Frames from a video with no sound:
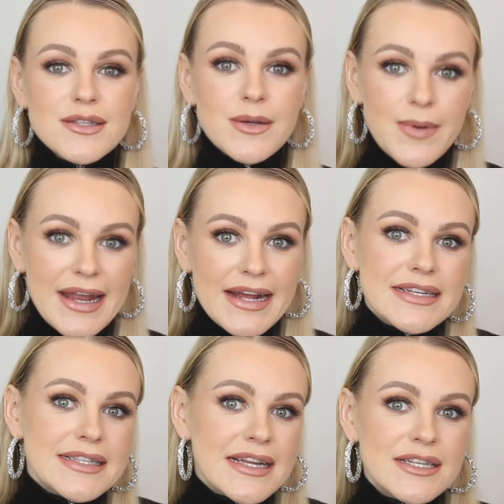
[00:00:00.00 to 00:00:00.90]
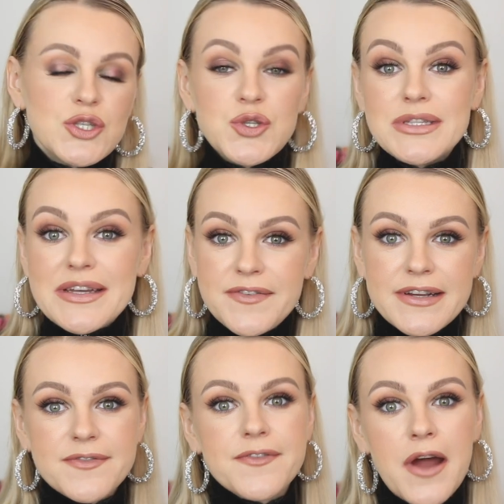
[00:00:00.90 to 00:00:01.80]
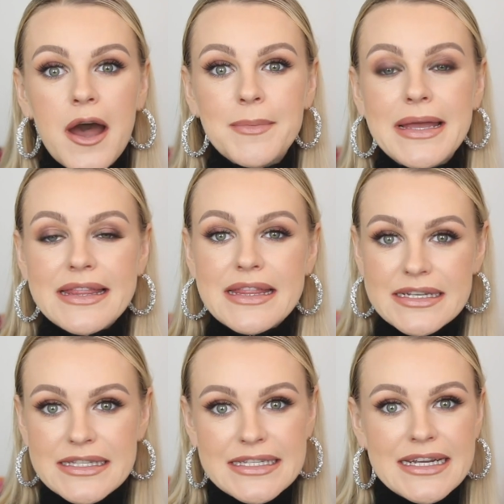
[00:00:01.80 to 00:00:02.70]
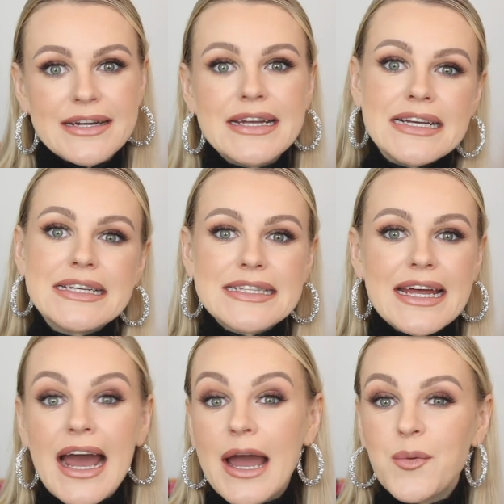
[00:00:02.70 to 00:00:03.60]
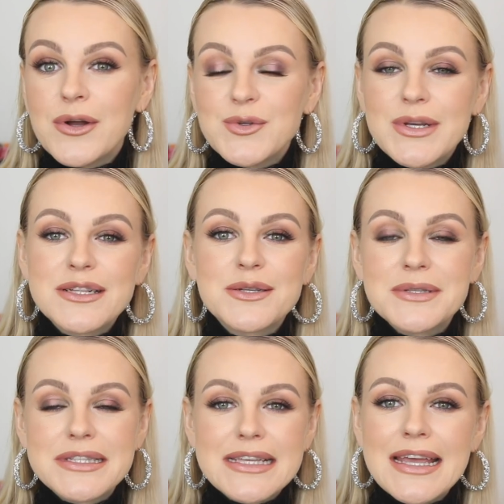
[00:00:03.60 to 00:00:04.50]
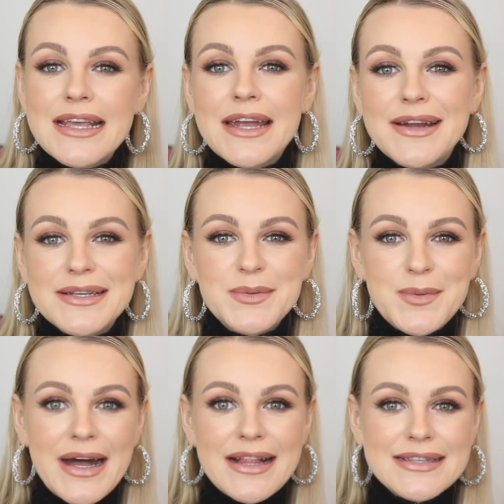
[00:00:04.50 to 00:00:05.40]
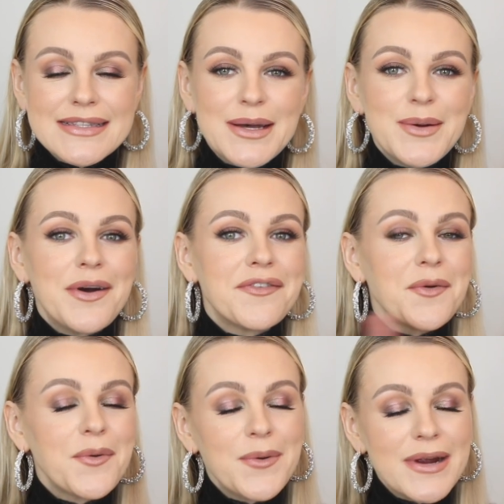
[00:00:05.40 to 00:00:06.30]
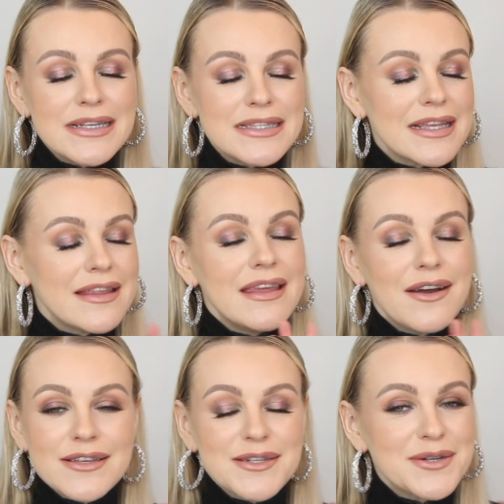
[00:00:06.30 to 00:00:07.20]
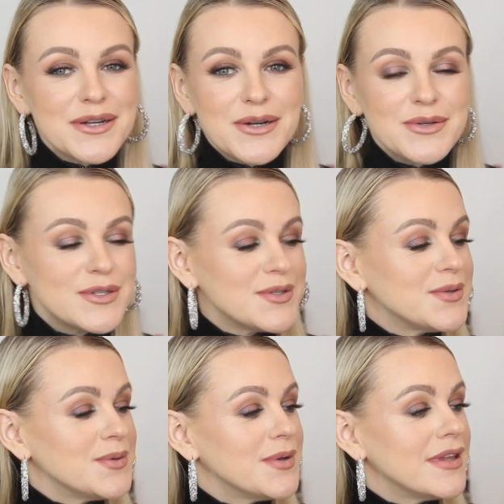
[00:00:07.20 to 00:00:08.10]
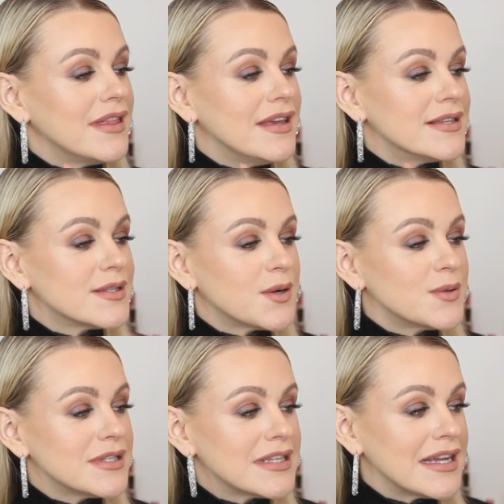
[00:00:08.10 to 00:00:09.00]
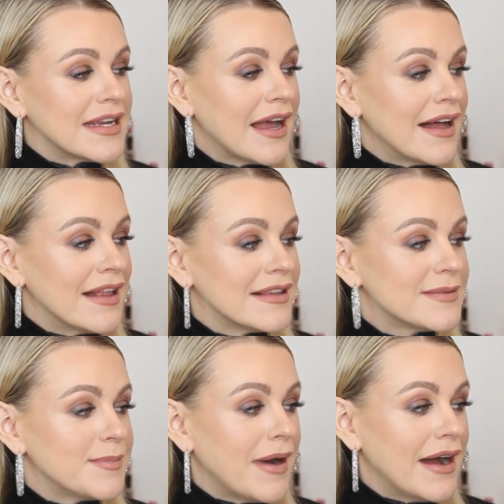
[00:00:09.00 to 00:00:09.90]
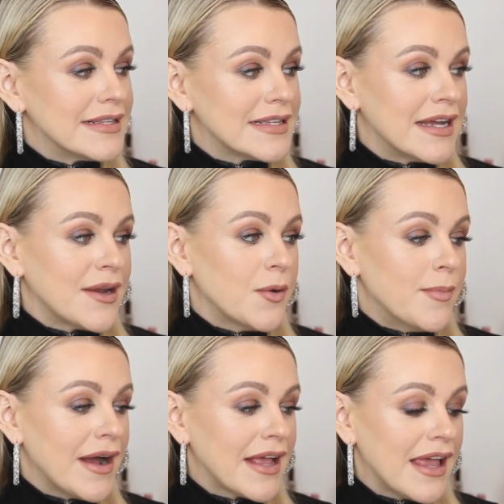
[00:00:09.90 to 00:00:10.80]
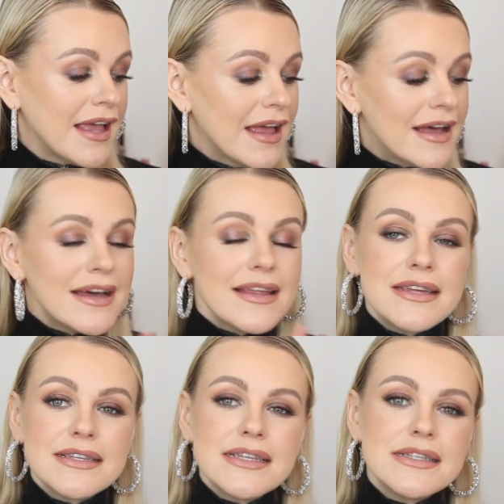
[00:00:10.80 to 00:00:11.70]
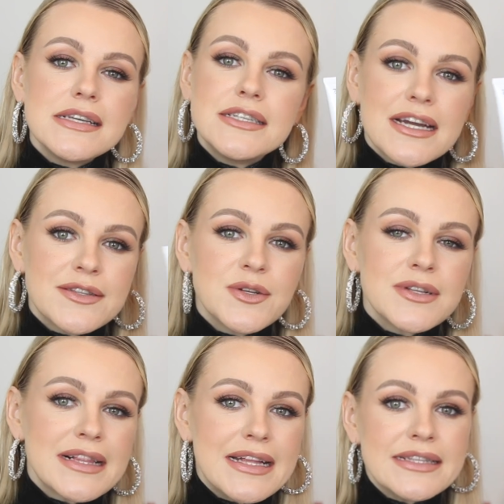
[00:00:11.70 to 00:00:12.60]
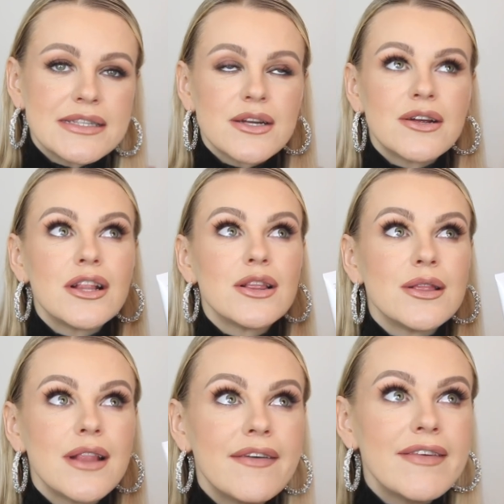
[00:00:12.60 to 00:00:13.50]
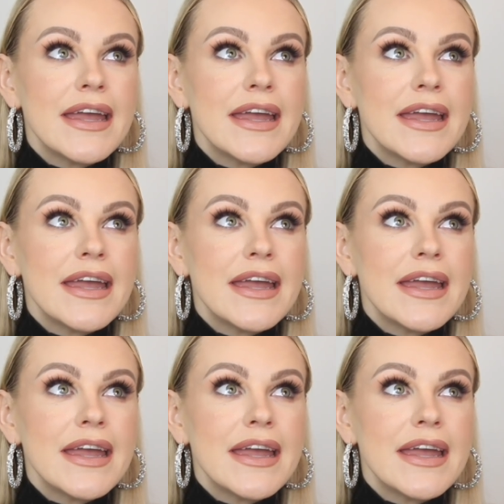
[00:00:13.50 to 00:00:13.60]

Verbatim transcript: So what I decided to do different from this year is that I want to include skincare as well. So of course the Oscar goes to the So Skin Health by San Obagi. This is the Gentle Cleanser. Love